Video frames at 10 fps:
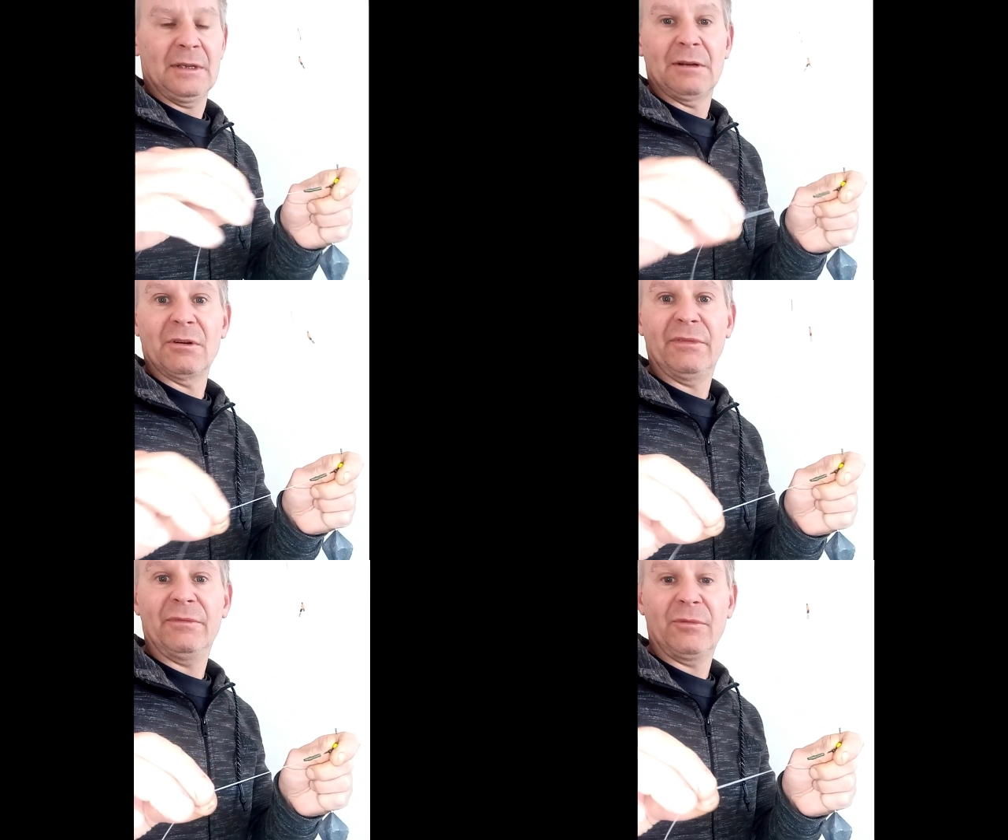I've
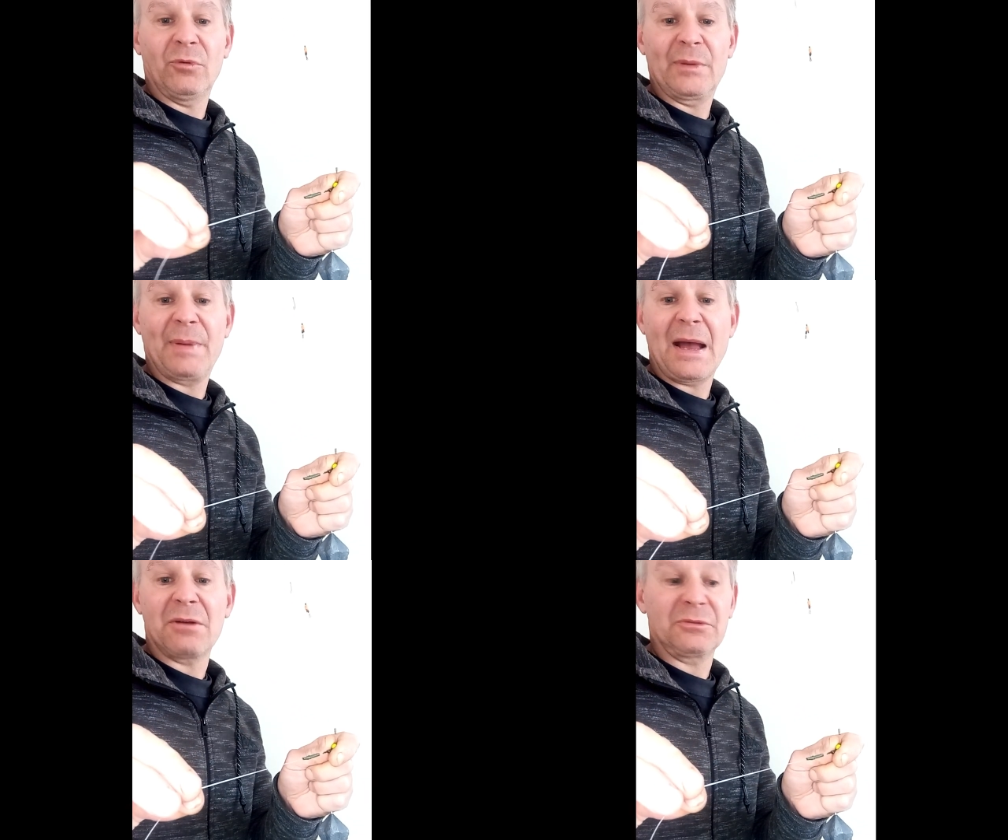got a 40
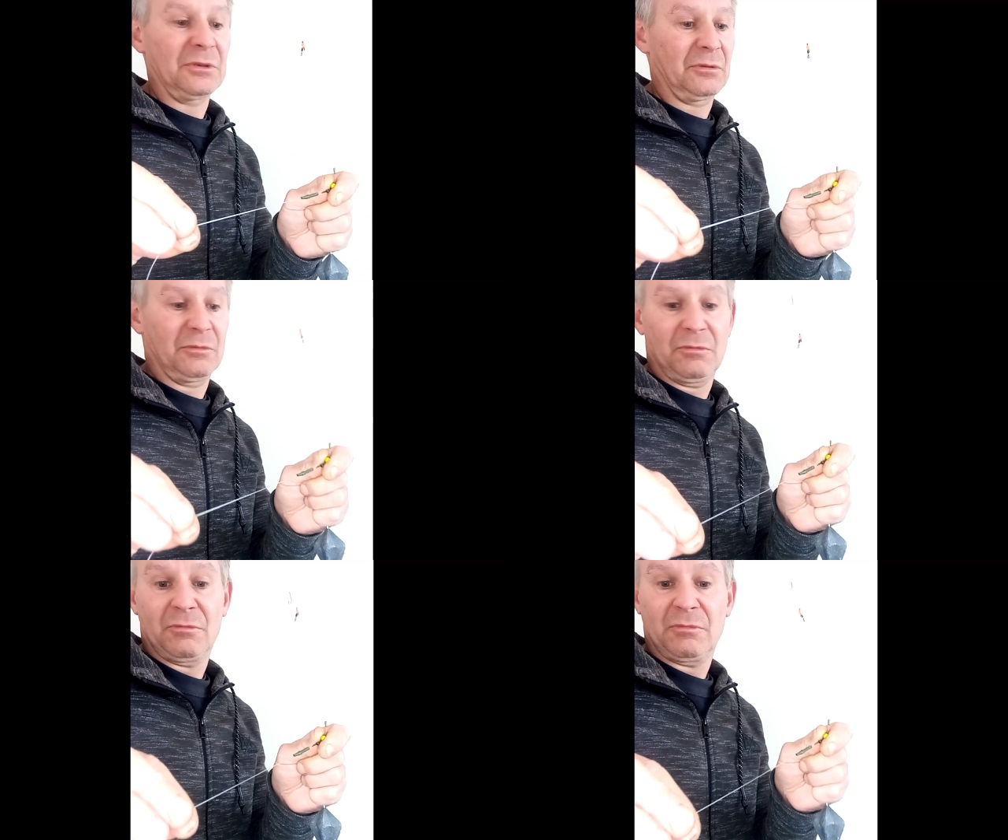pound
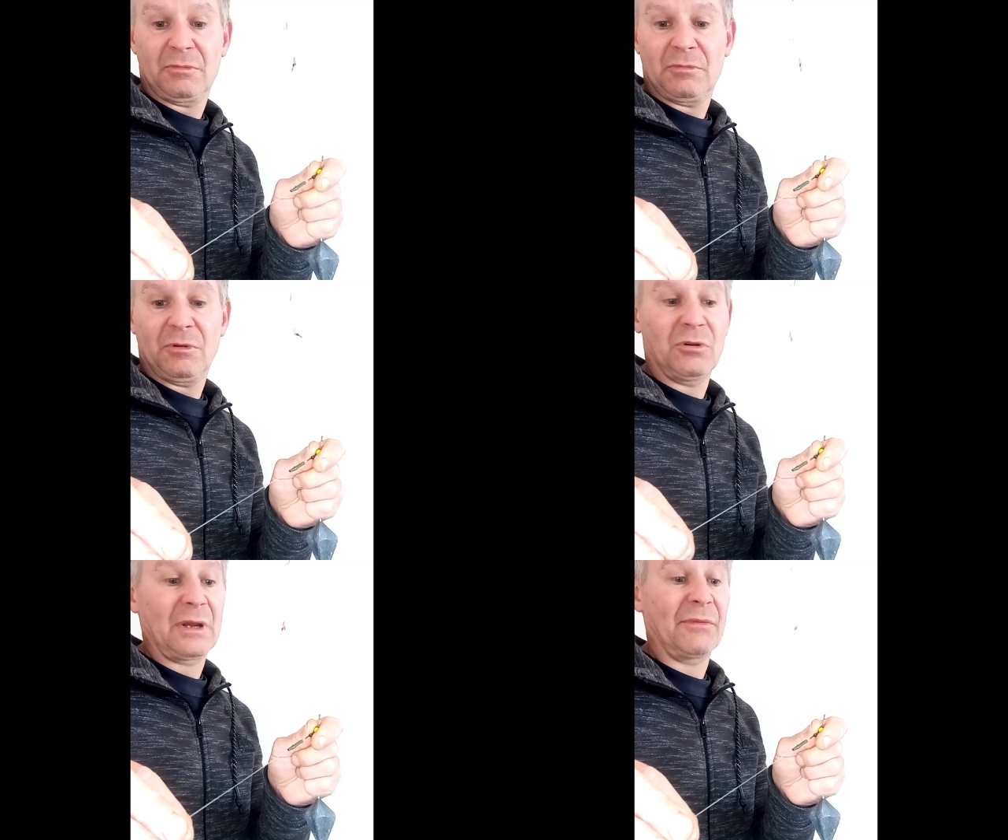
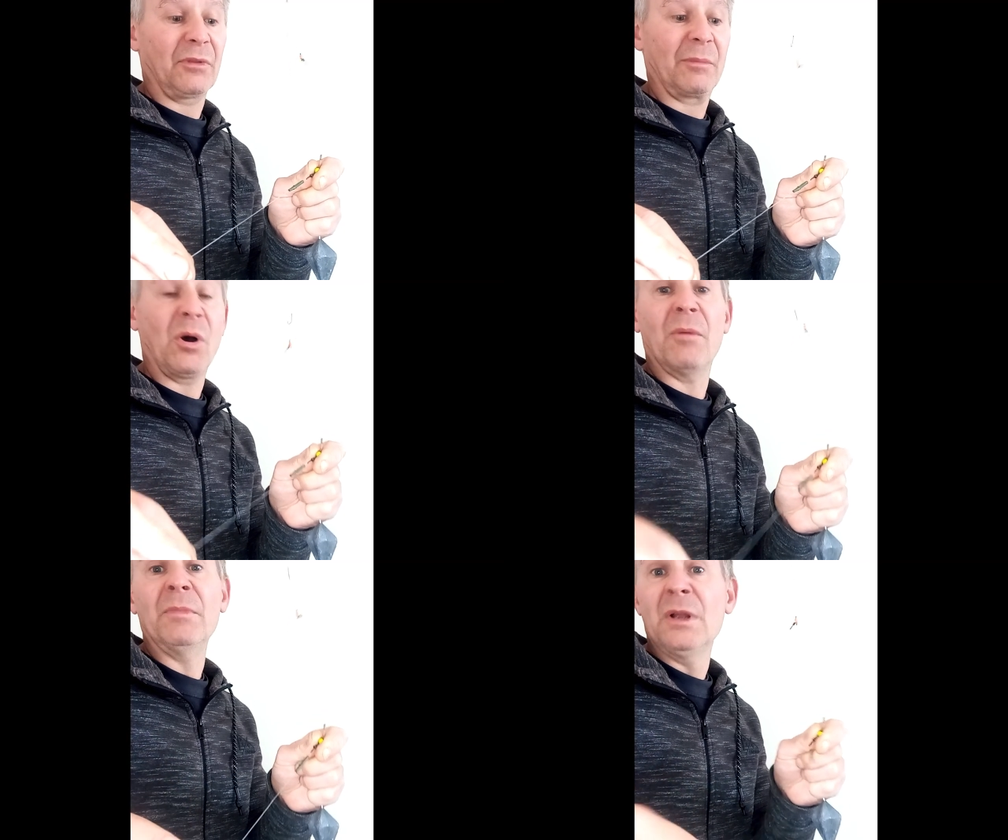hook length on the
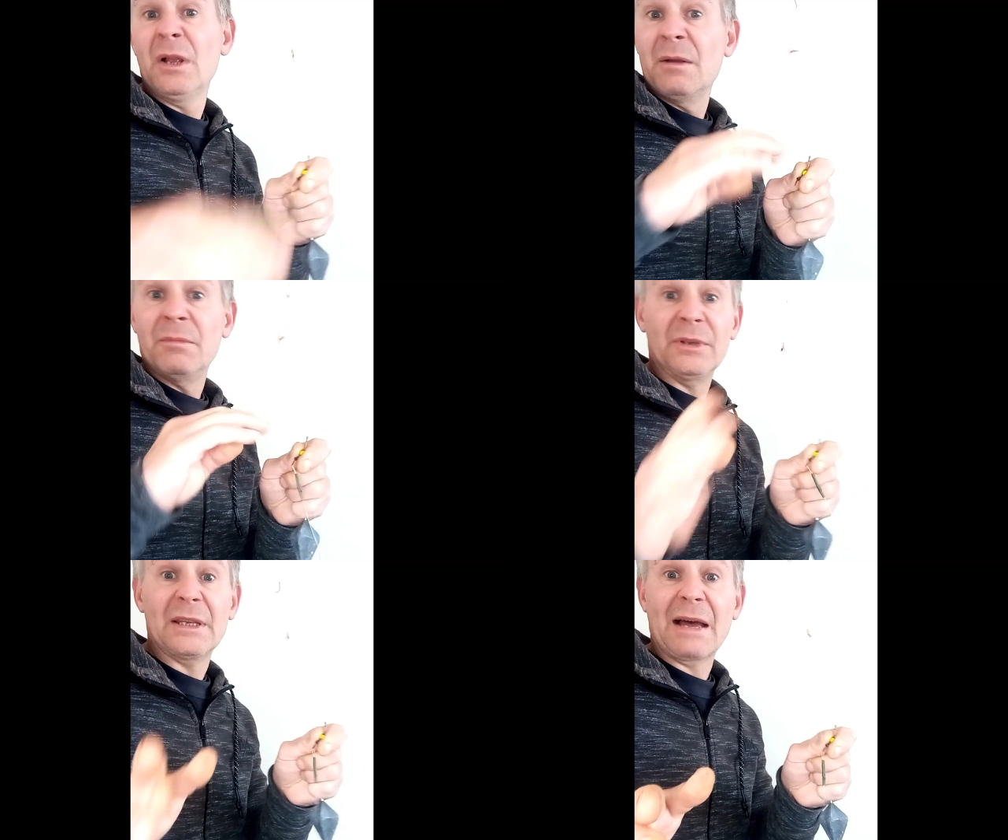bottom,
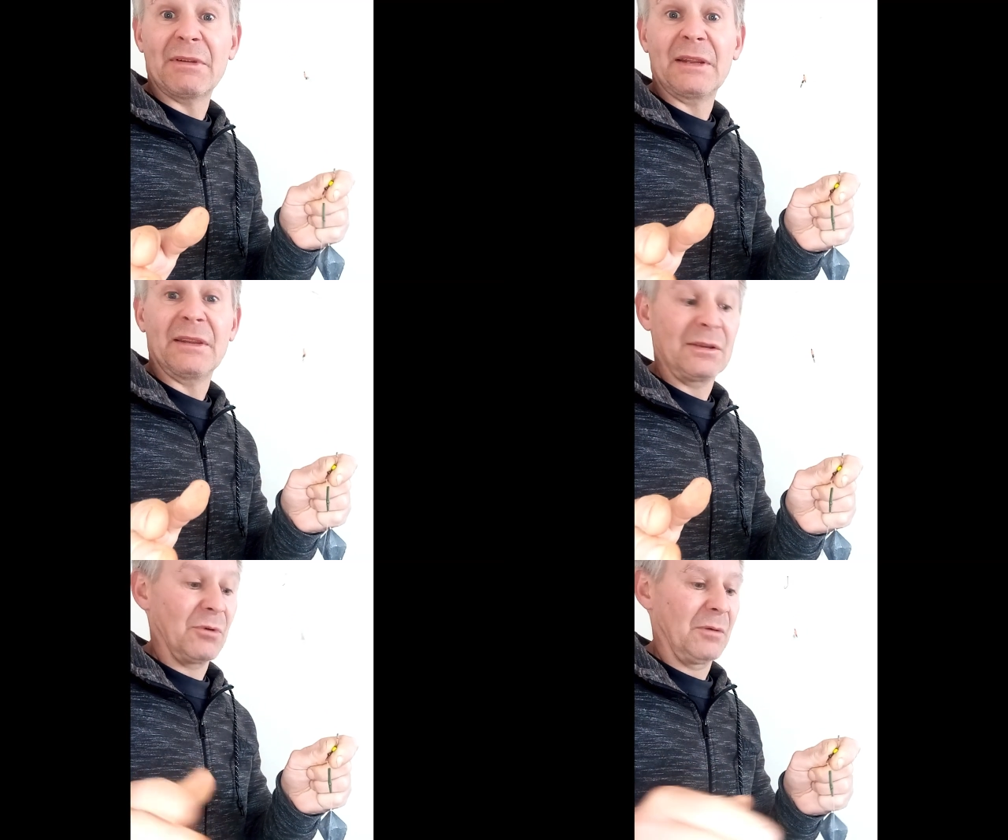but you can have anything
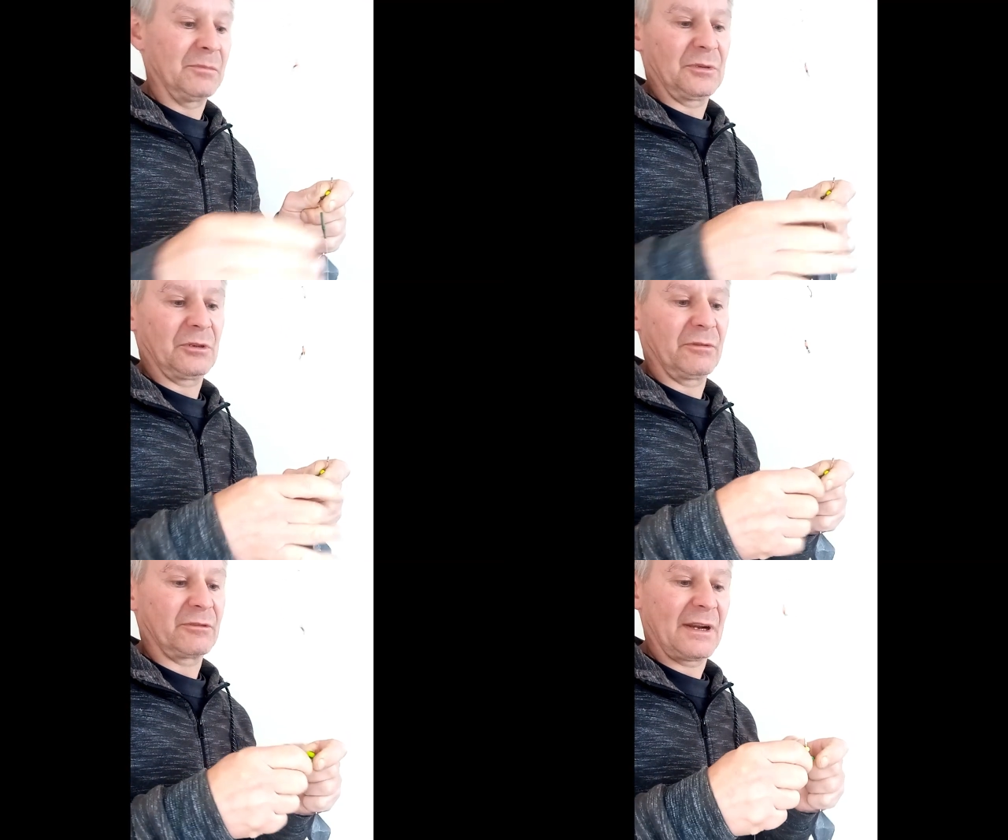you want. It's
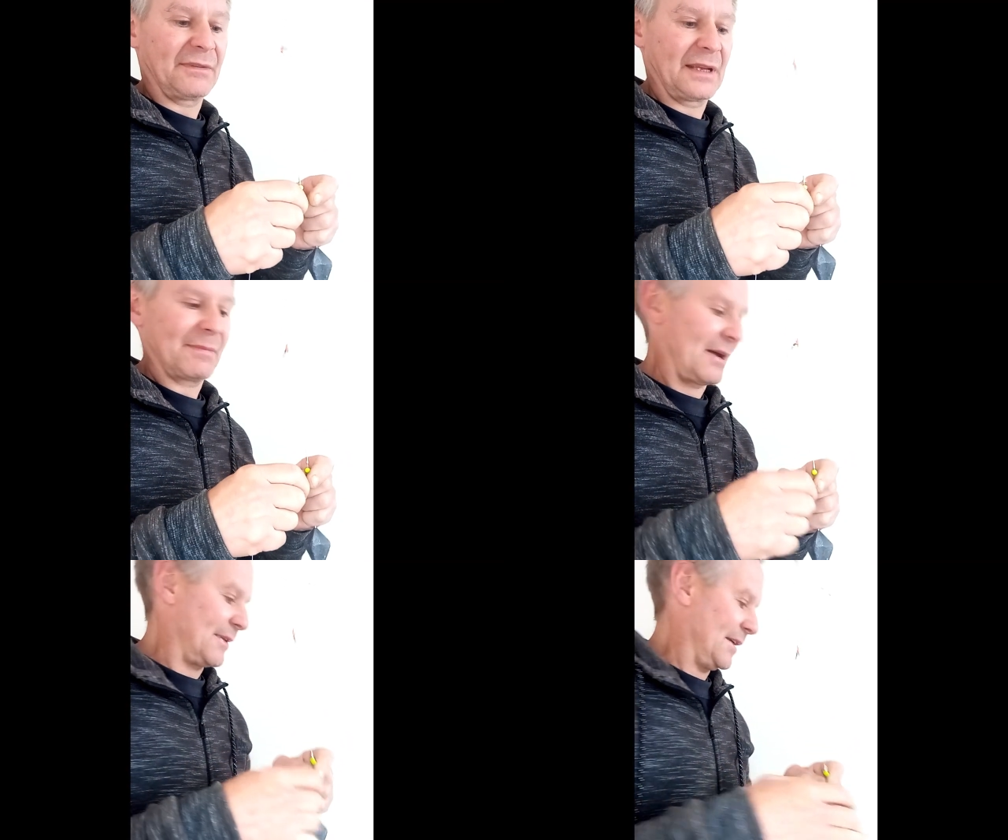good, great thing
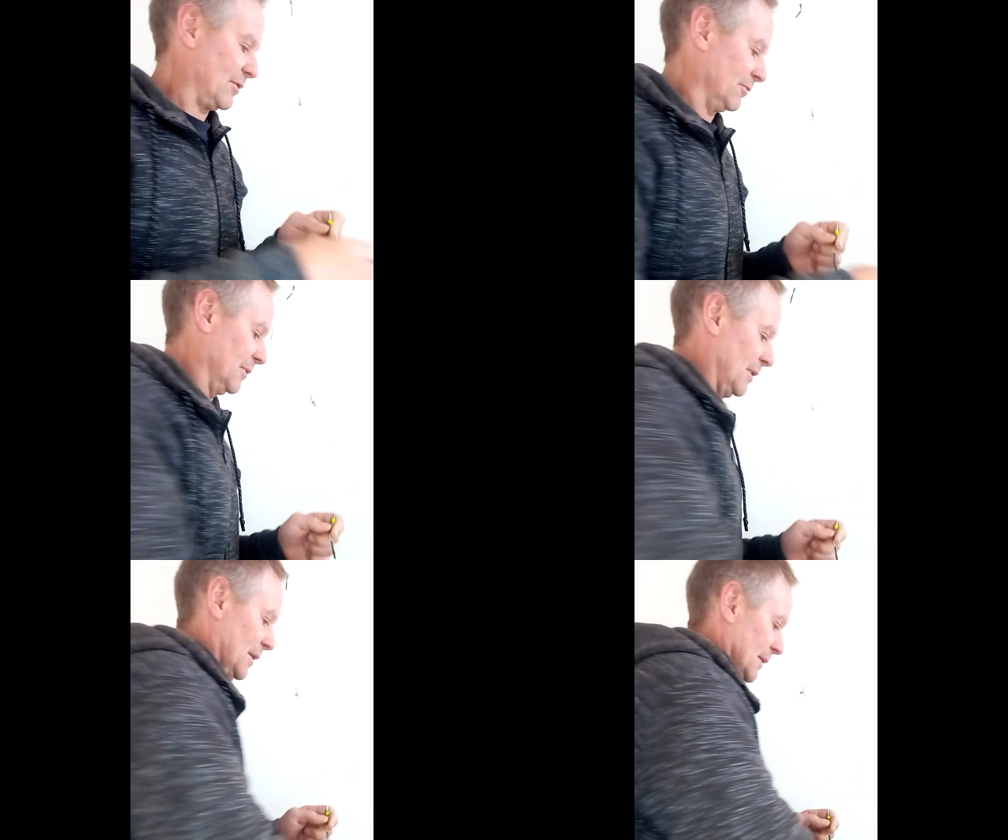about these on
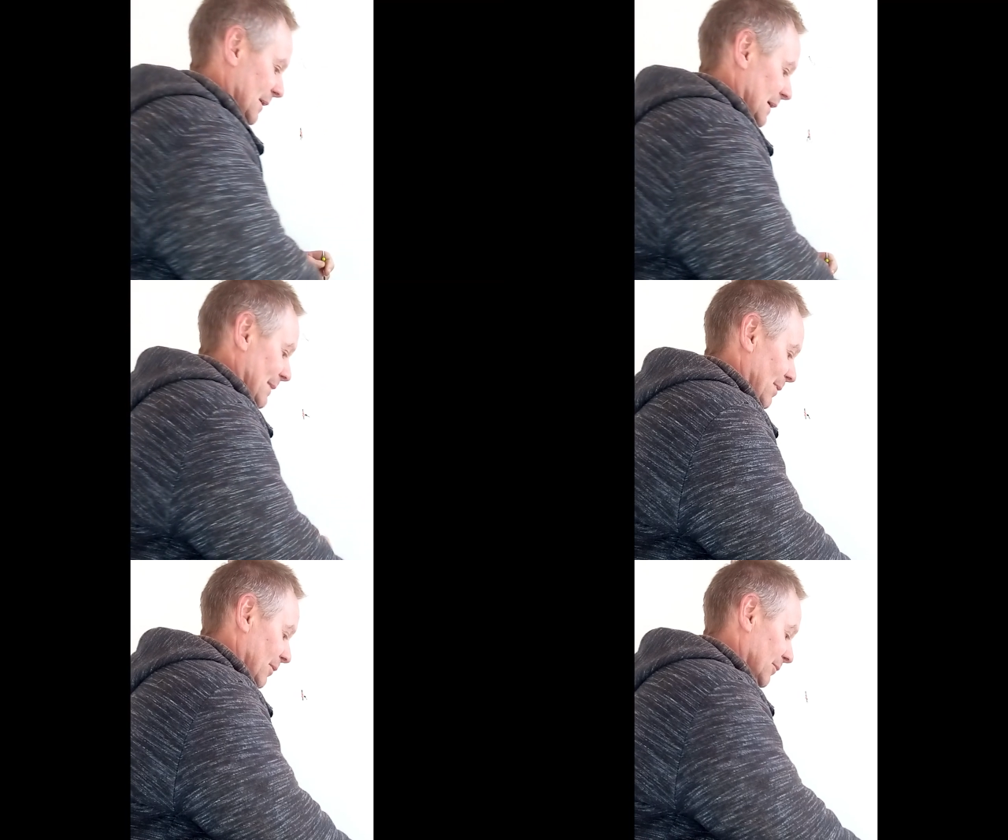the
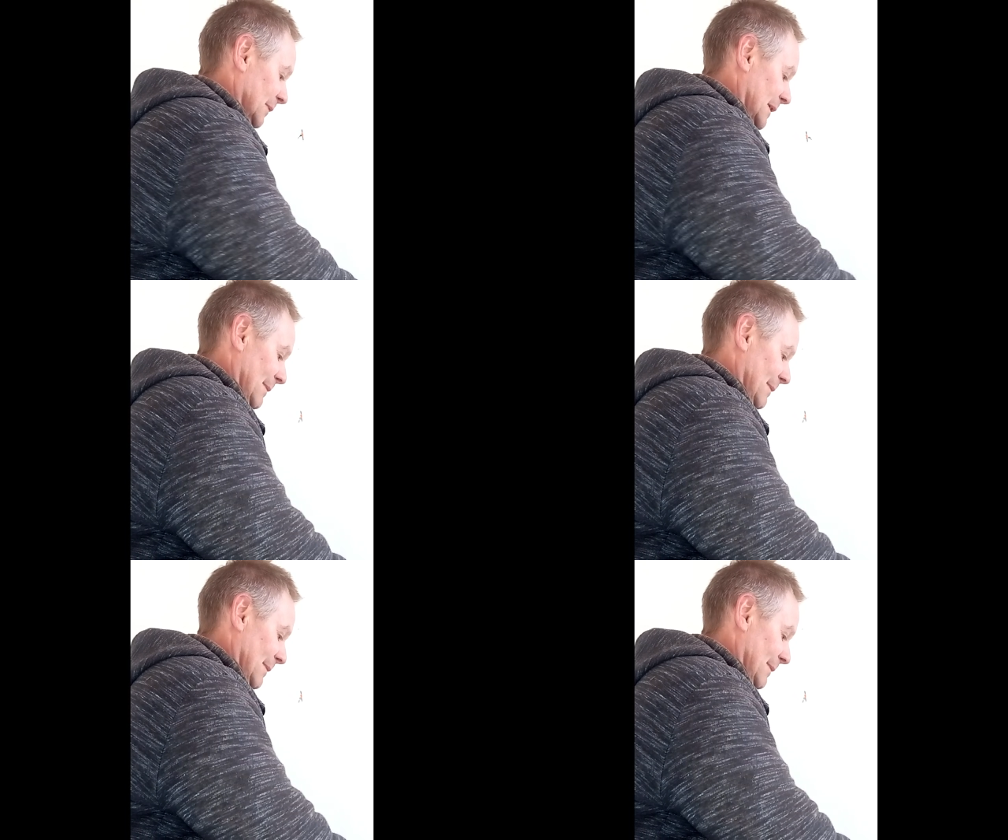clip on, clip